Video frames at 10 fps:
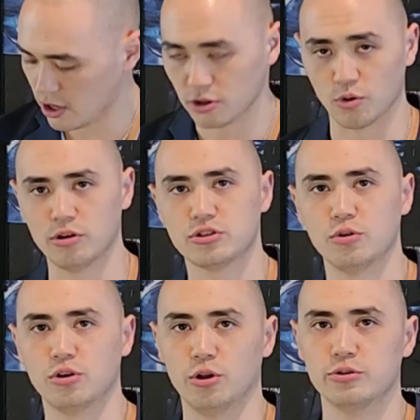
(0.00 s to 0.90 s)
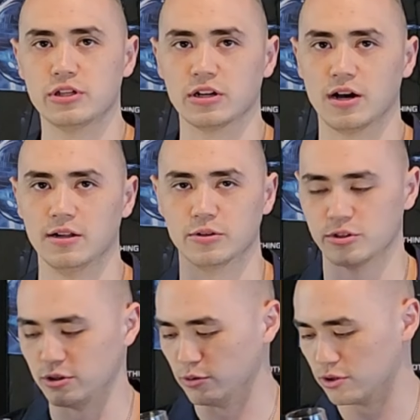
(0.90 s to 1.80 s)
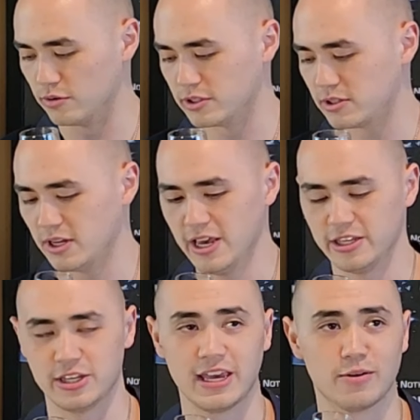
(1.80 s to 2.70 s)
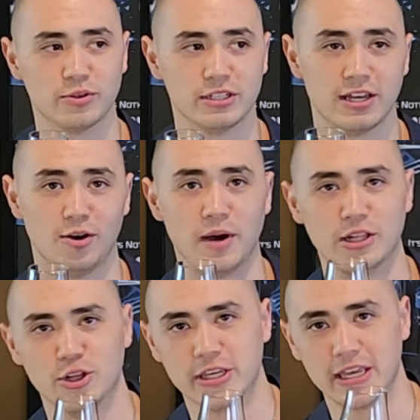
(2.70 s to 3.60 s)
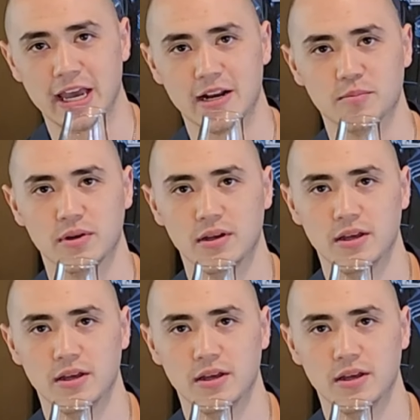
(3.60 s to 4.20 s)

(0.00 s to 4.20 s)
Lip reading: They're also close in color too, so you can't really tell by looking at them.